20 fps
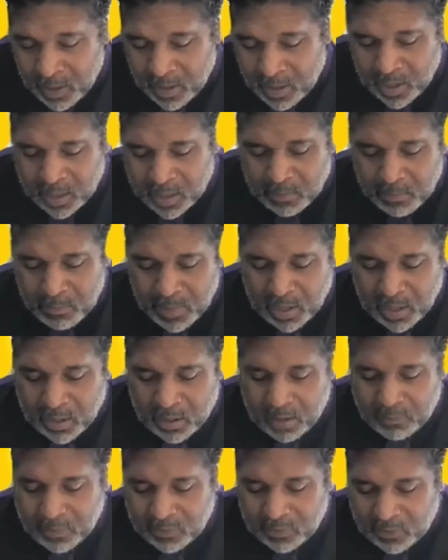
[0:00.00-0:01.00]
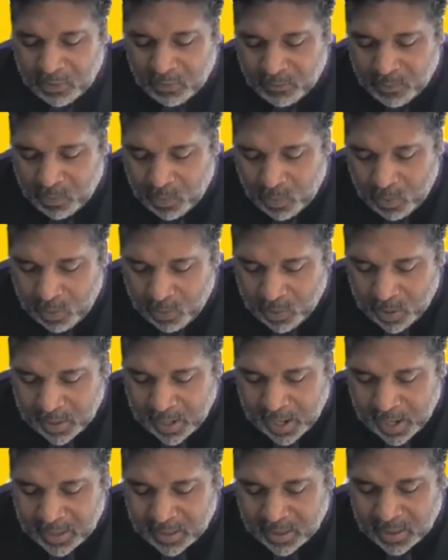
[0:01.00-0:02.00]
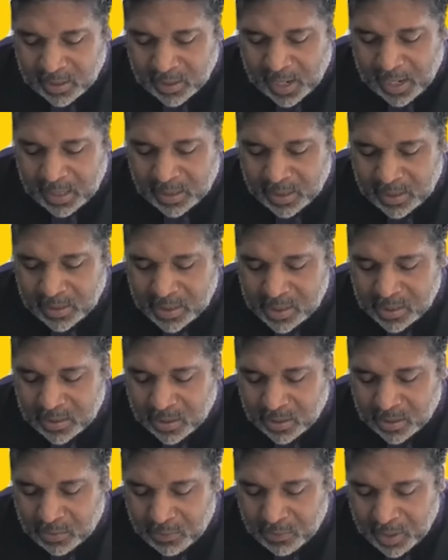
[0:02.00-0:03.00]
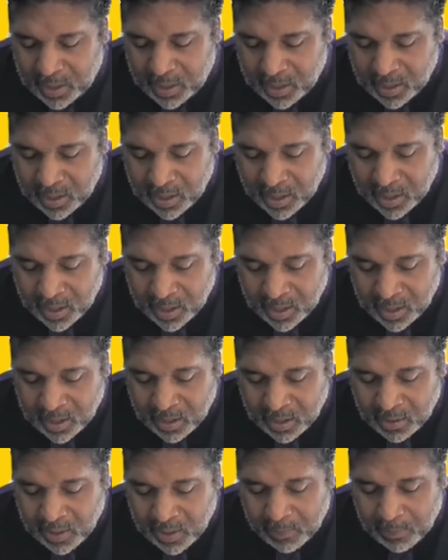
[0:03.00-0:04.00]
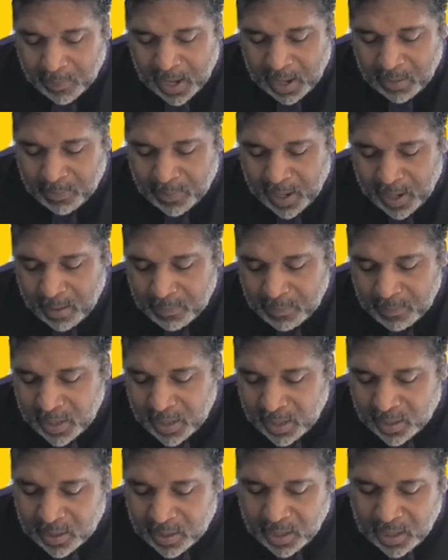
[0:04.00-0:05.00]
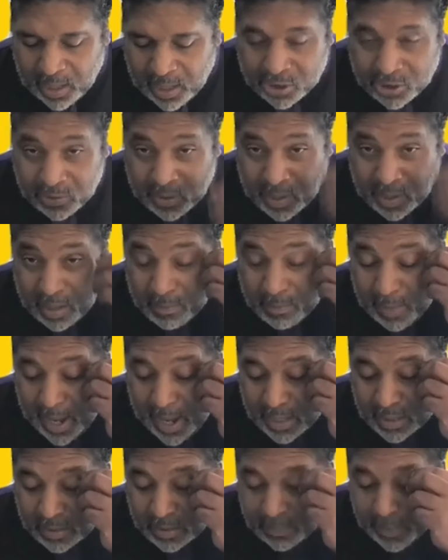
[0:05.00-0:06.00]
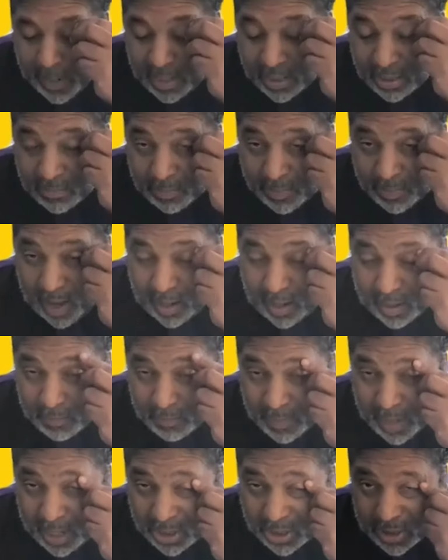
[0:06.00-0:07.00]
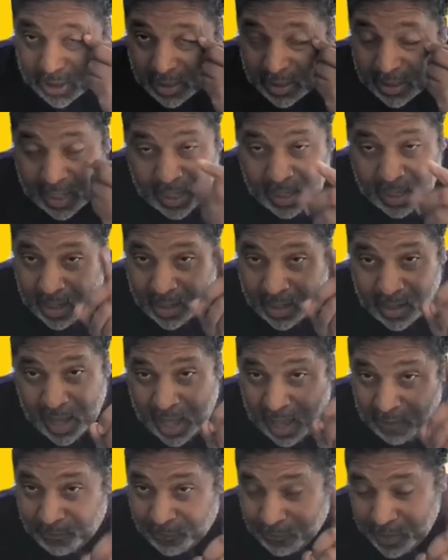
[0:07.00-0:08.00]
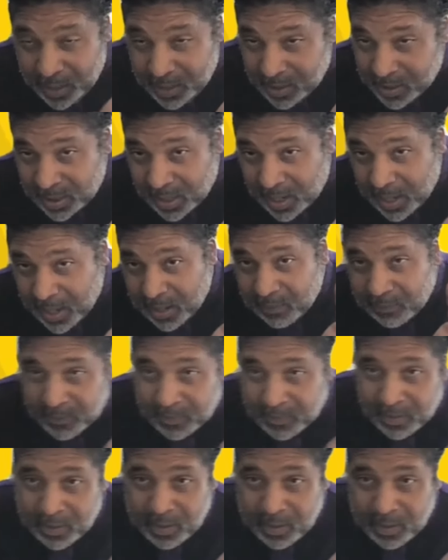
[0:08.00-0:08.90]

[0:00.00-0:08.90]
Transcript: In the middle of the Civil War, 1863, Abraham Lincoln issued an Emancipation Proclamation. It did not free the slaves.